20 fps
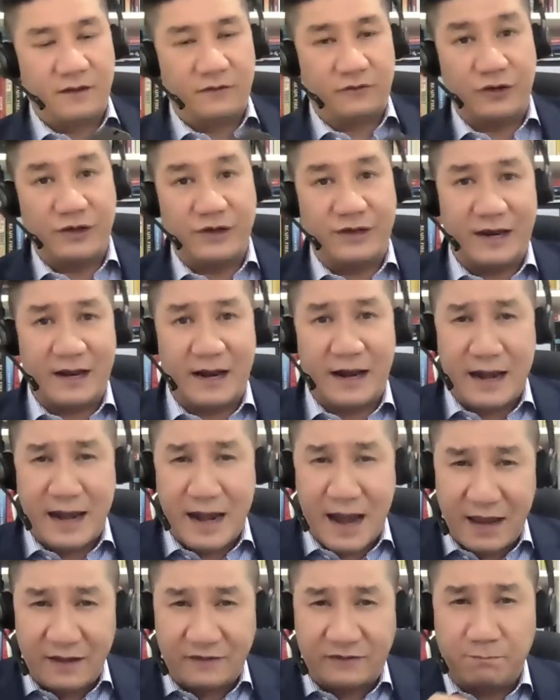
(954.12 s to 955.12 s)
so you get a
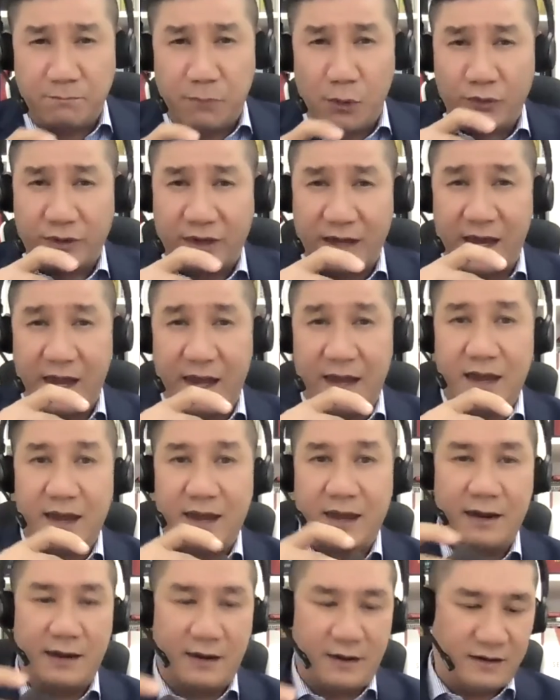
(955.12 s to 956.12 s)
nice bokeh
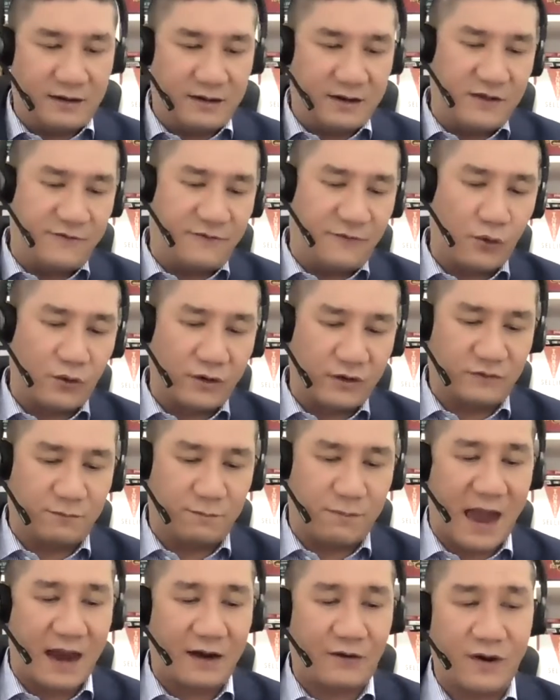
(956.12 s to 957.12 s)

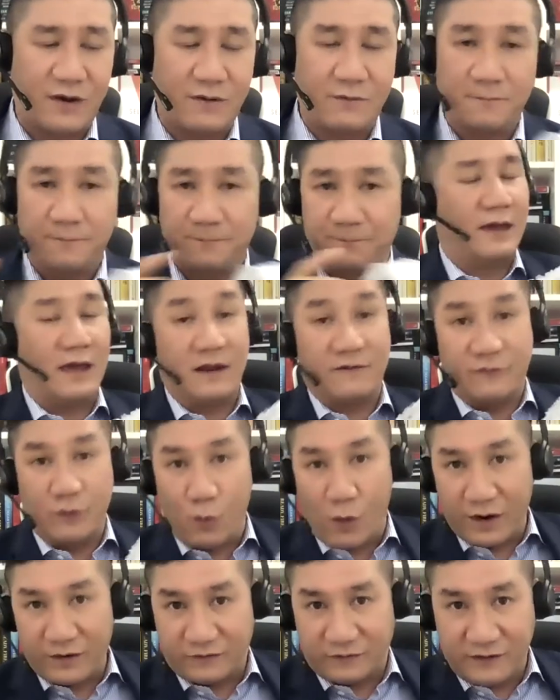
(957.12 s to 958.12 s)
defocused background. And if
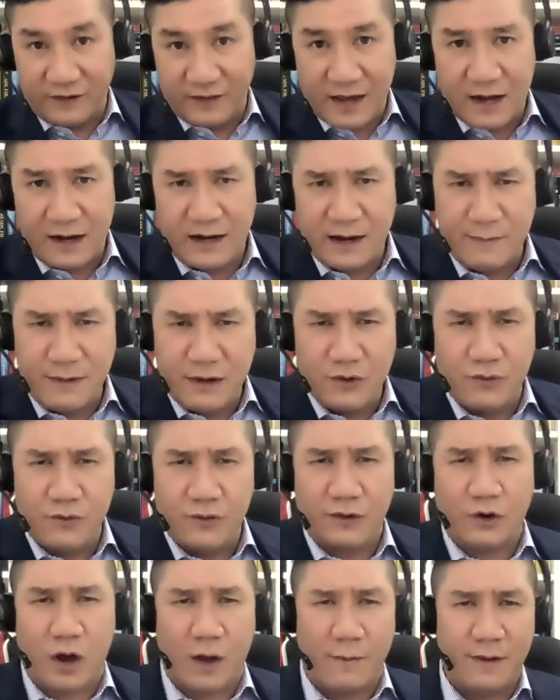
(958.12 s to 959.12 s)
you want to see that, let me
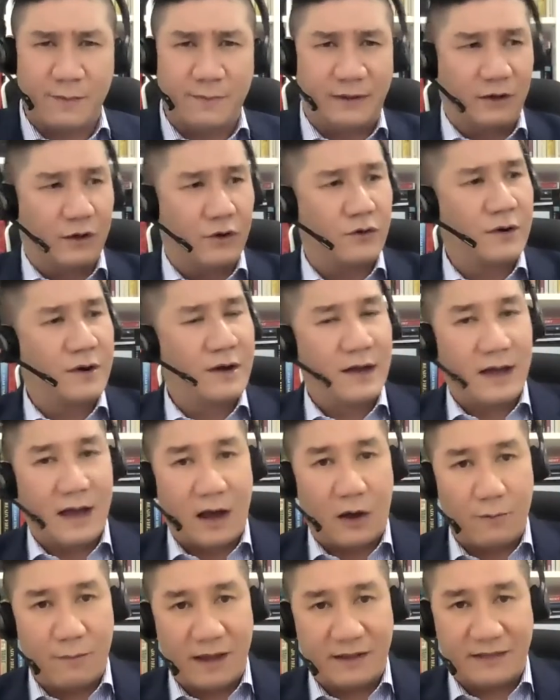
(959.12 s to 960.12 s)
know, comment below.
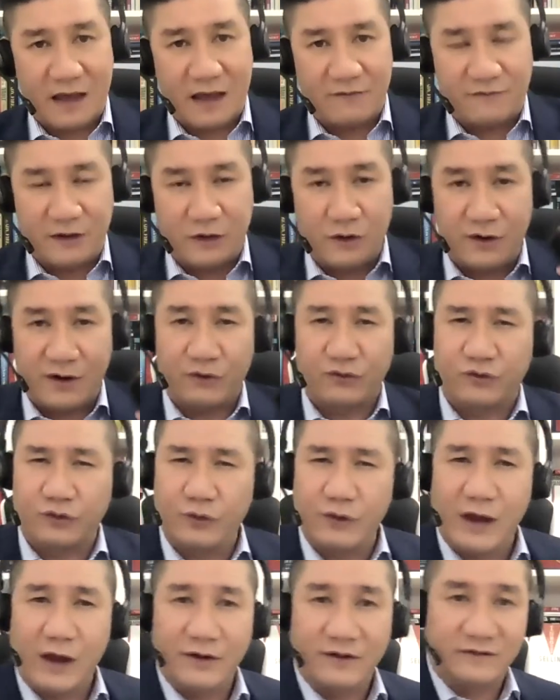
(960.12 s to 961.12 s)
I'll make that video and I'll
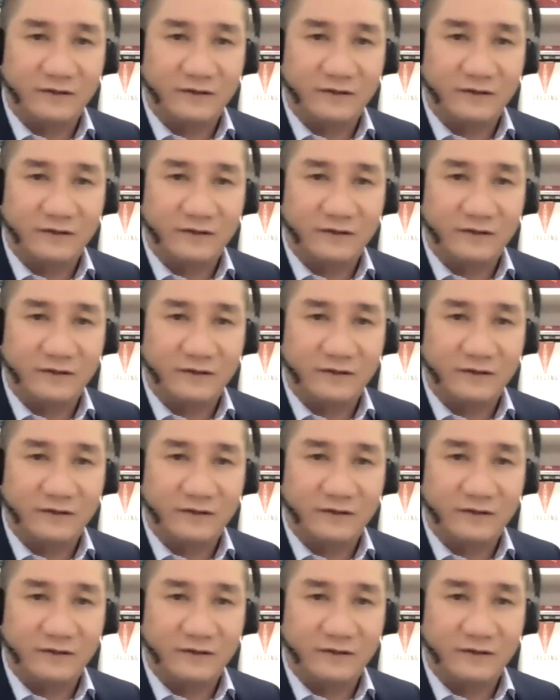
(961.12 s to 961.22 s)
show you how to